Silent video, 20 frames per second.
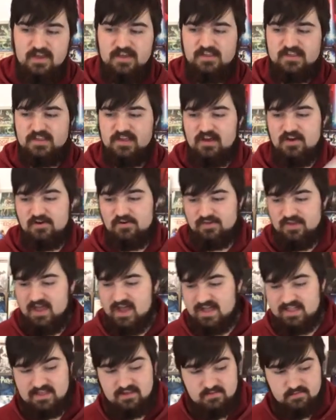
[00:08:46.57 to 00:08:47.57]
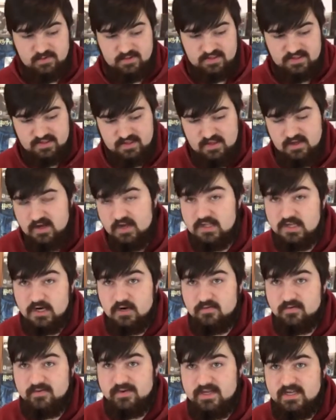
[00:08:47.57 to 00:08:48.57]
So yeah, this was
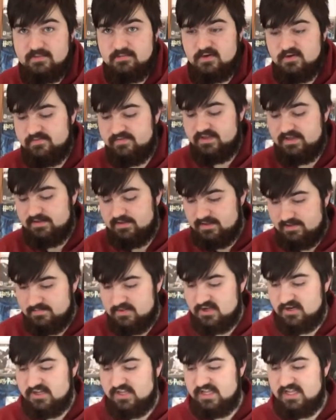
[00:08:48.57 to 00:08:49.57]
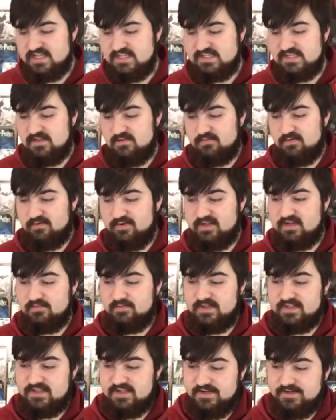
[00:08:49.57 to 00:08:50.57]
another really good movie. I'm starting to get into the really good
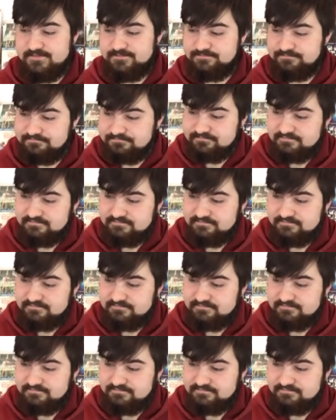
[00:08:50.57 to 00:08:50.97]
ones here.